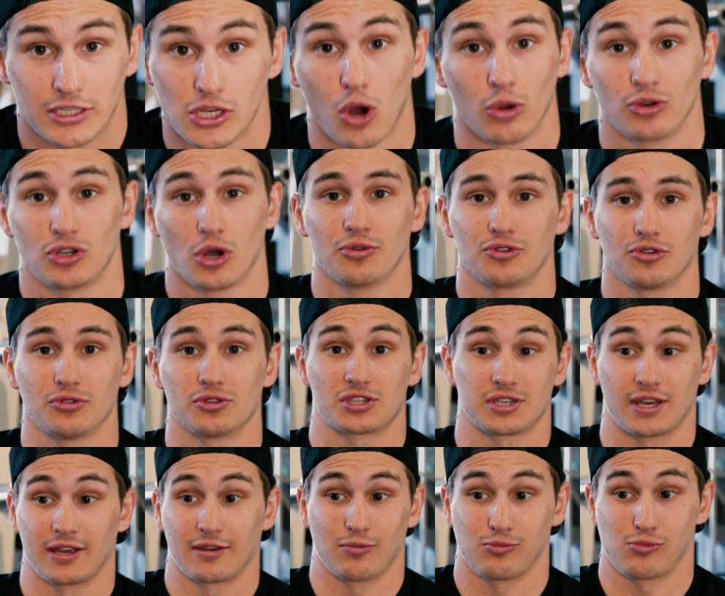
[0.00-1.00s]
no, don't do this.
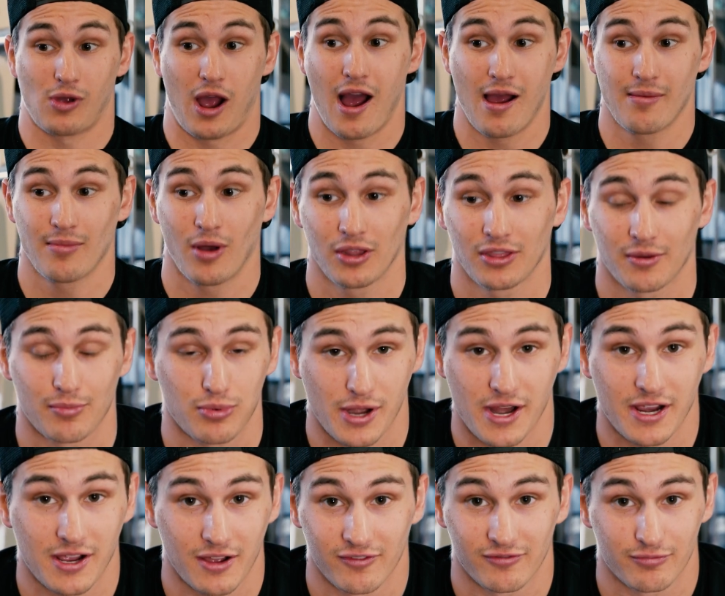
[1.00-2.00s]
Like I'm on the
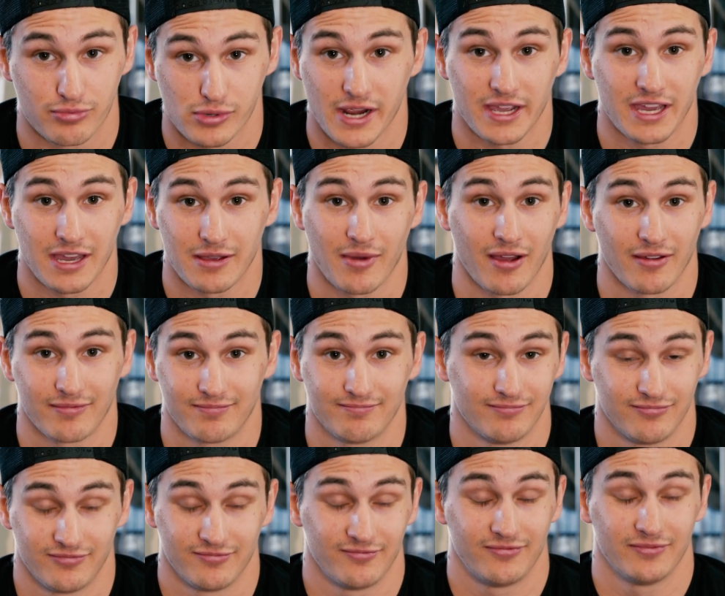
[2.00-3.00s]
brink of breaking my
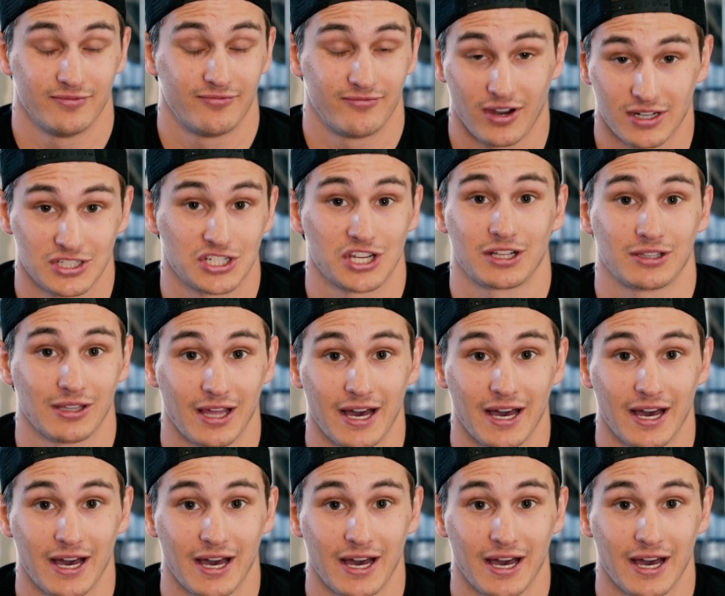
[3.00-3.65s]
fudging